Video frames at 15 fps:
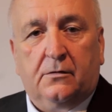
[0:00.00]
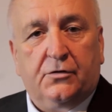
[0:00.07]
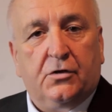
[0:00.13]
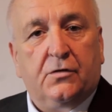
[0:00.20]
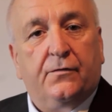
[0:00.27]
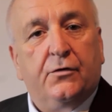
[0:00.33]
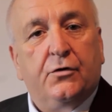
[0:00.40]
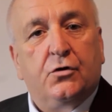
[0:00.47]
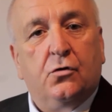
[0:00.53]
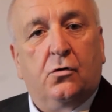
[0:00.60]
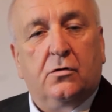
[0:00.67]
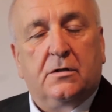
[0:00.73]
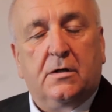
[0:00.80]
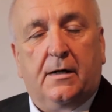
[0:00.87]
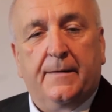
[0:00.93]
Not just for a
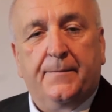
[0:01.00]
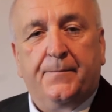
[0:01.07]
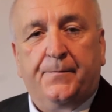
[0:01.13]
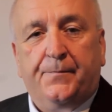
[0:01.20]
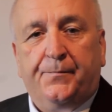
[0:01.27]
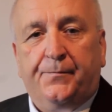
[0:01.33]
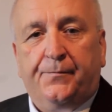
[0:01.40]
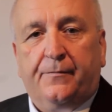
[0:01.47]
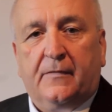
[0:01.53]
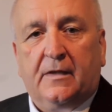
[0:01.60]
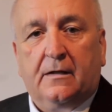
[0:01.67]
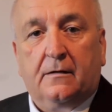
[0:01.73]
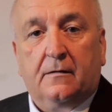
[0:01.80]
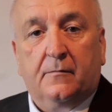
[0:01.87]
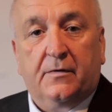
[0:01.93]
short time,
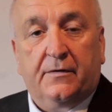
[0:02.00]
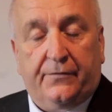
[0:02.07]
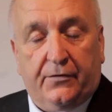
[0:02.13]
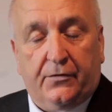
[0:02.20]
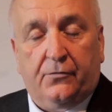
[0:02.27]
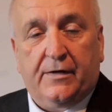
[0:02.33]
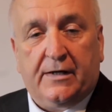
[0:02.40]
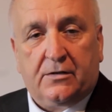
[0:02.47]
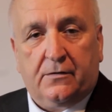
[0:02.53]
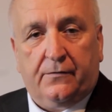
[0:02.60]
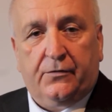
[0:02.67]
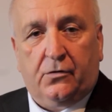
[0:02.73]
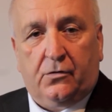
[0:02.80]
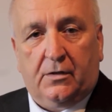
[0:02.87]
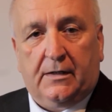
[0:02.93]
but for the rest
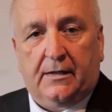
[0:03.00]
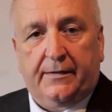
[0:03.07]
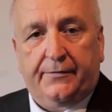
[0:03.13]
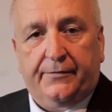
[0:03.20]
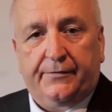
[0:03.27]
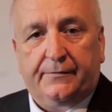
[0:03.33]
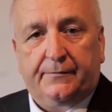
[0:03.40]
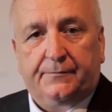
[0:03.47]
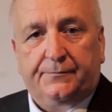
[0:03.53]
of your life.